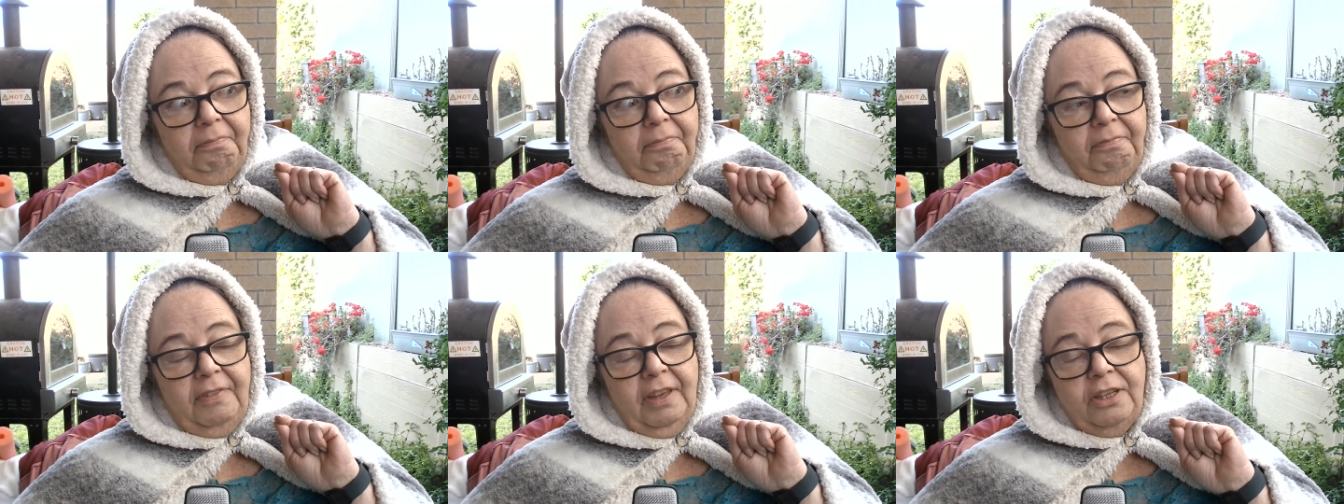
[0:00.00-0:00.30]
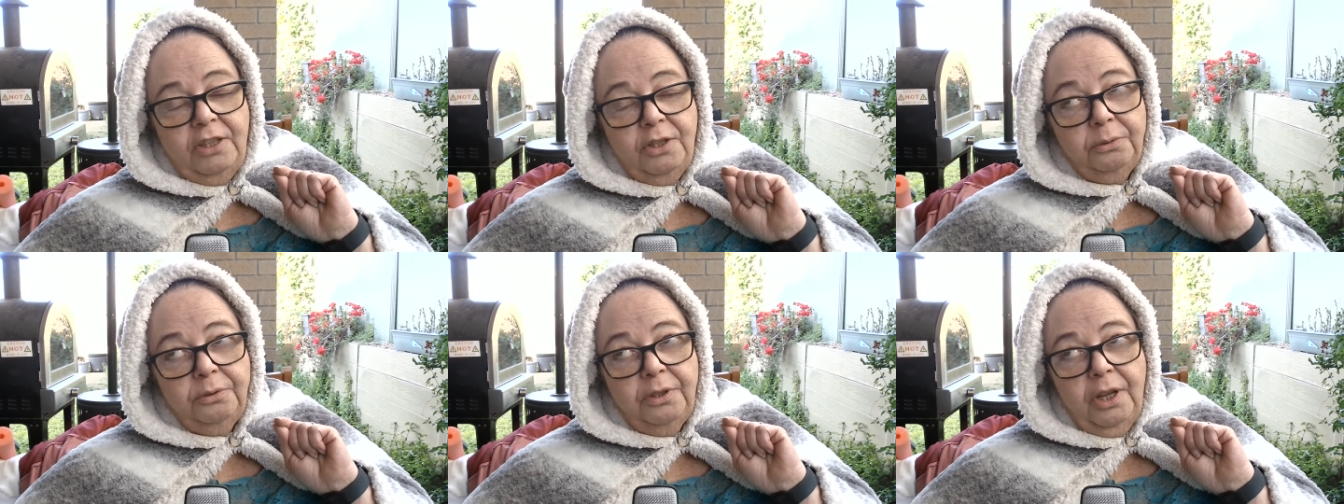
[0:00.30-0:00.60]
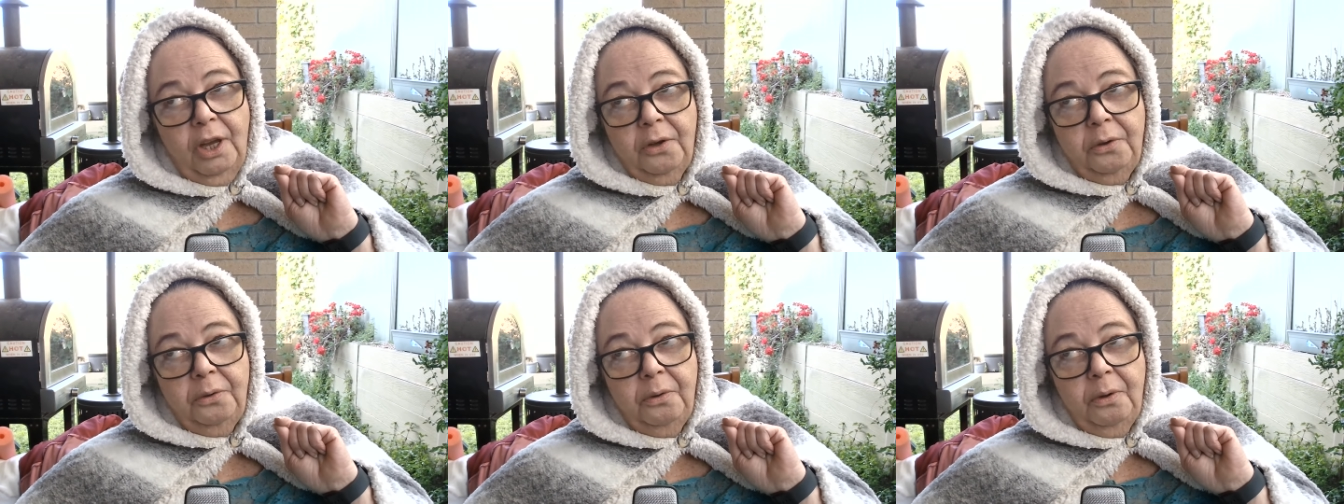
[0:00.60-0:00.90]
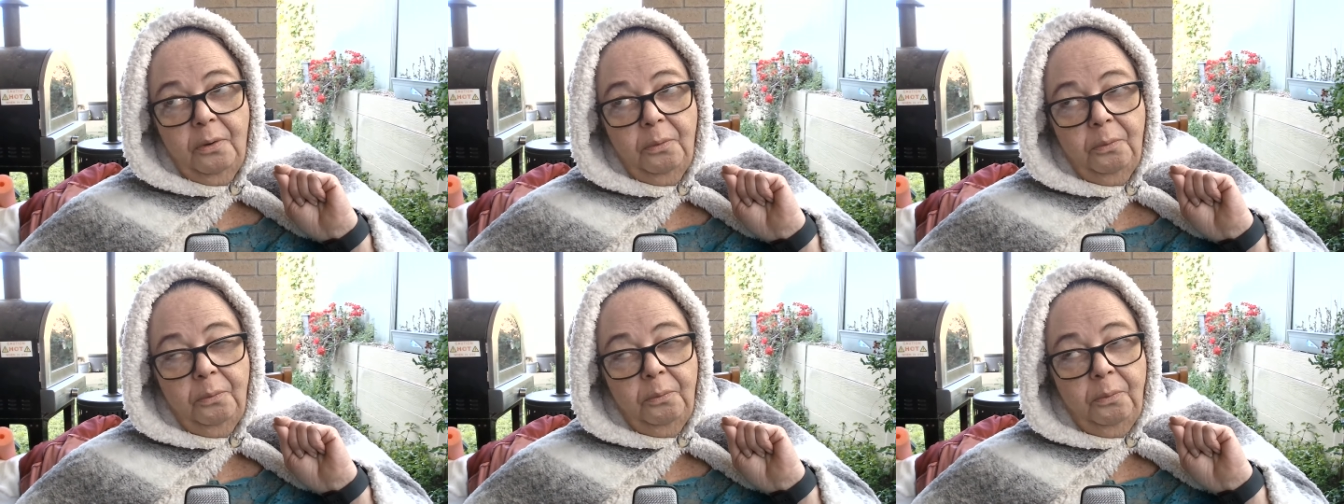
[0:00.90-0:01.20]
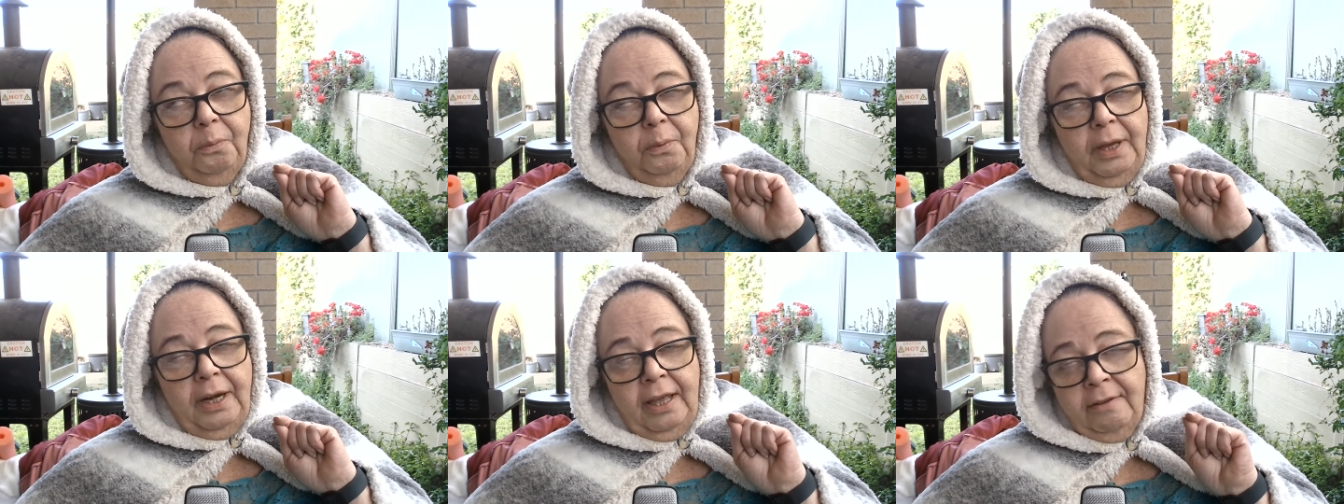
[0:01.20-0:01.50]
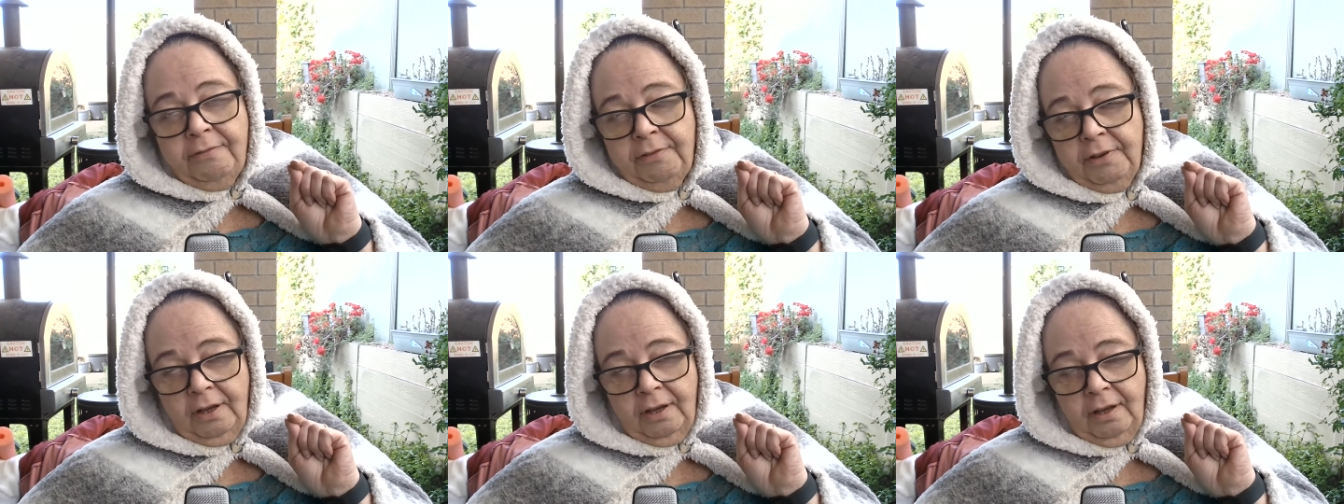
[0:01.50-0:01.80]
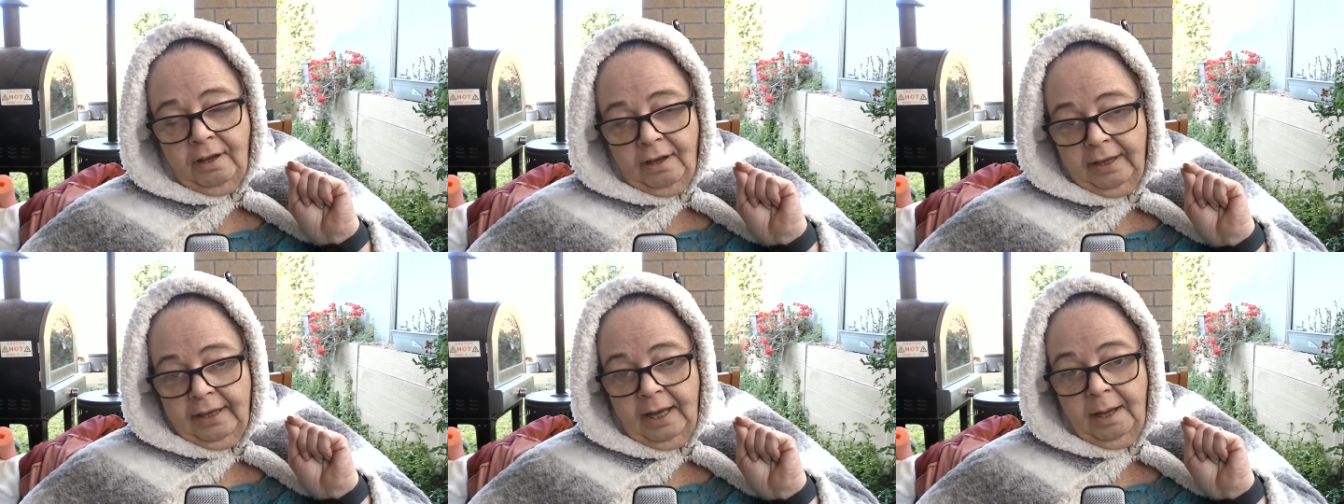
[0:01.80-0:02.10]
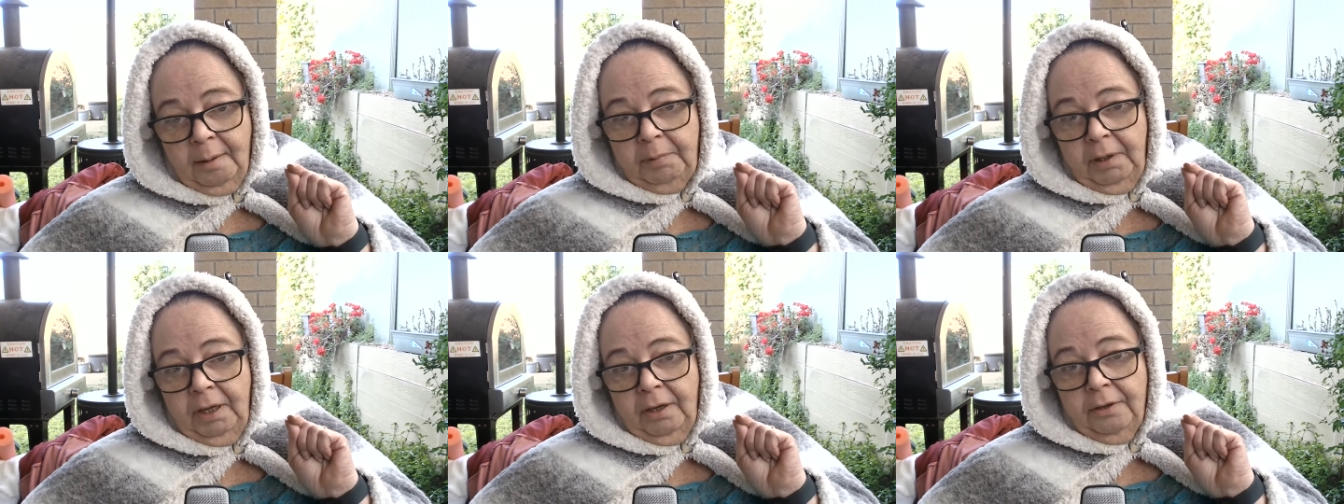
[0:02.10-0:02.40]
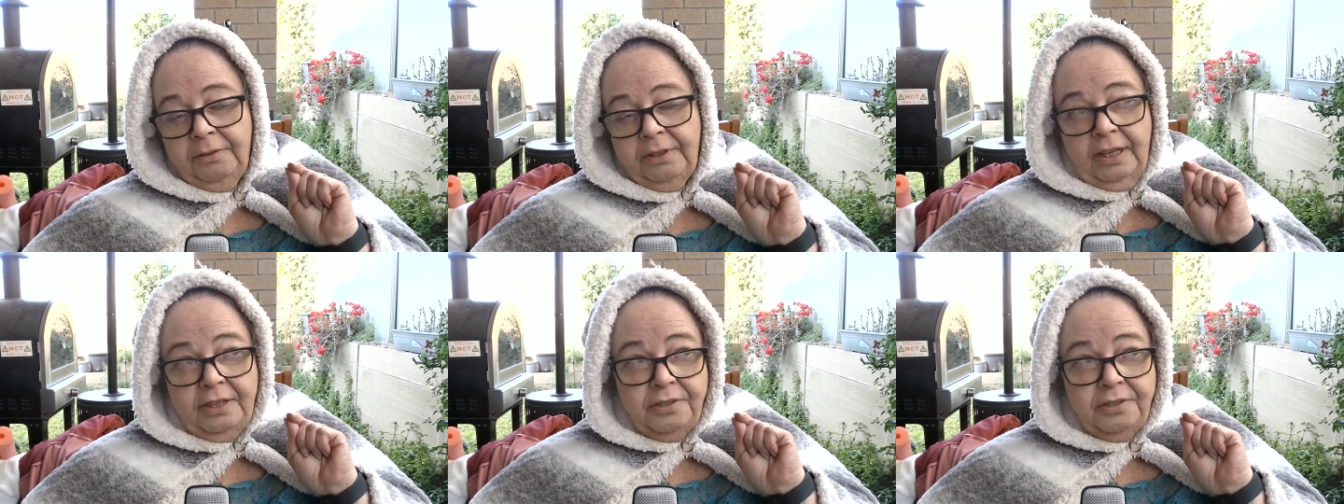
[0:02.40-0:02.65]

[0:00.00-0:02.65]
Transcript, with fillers: Then you'll know whenever I upload,